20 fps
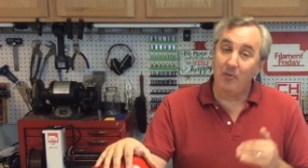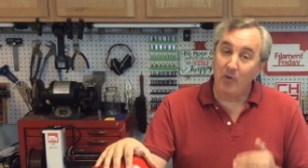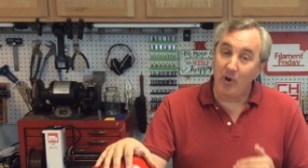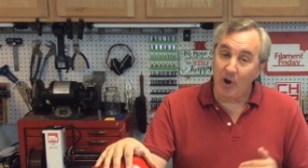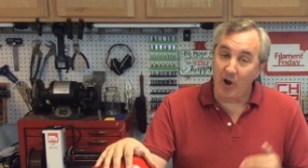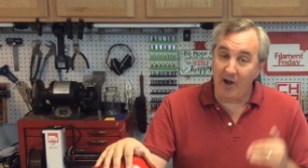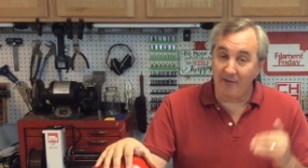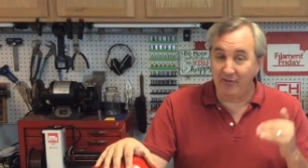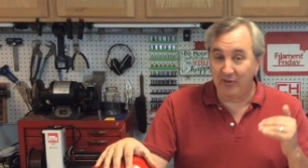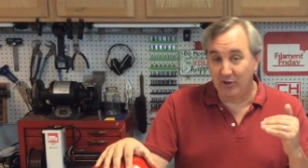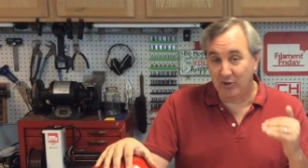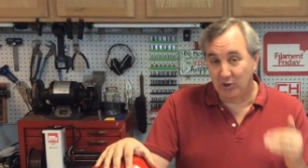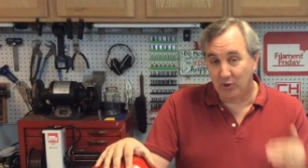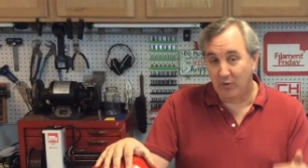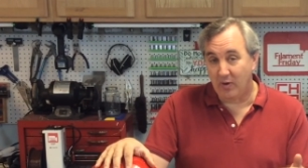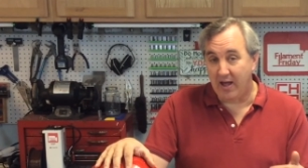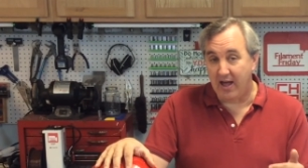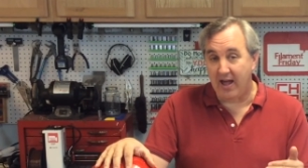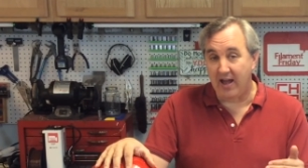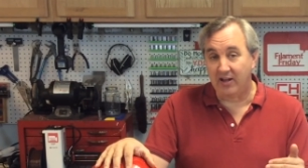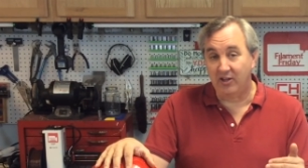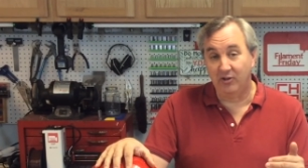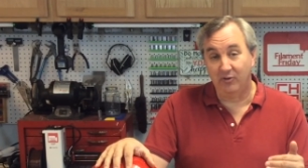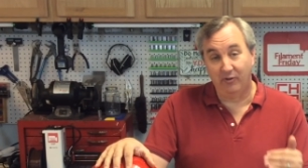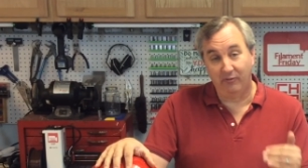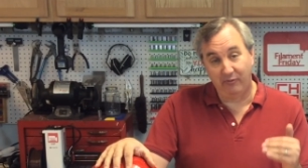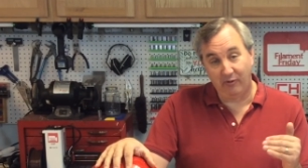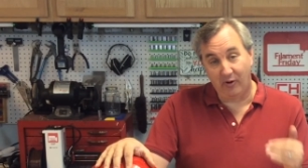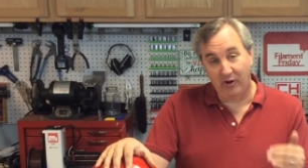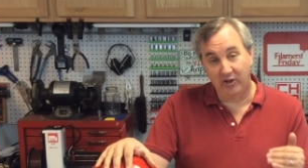went off the track to
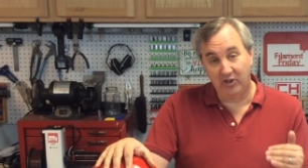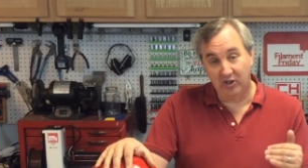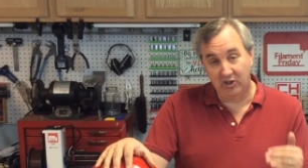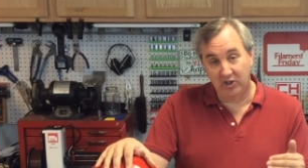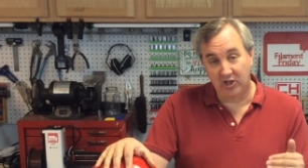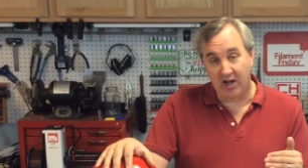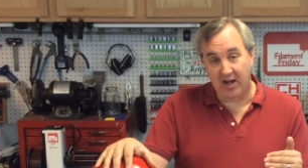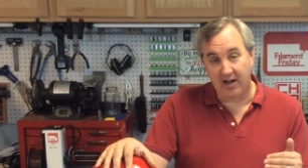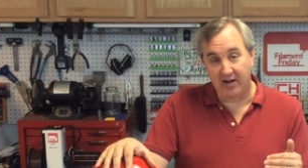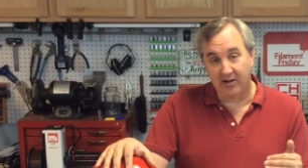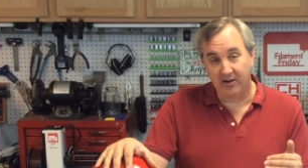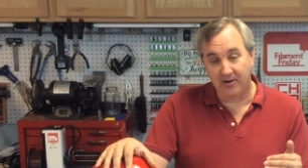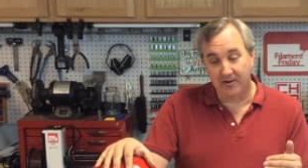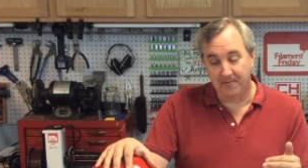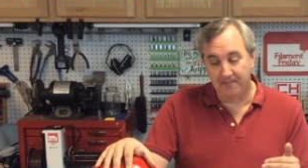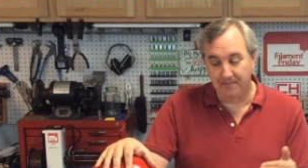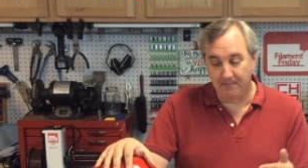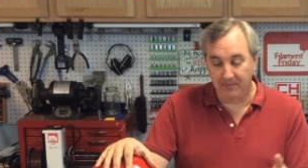avoid the jogger,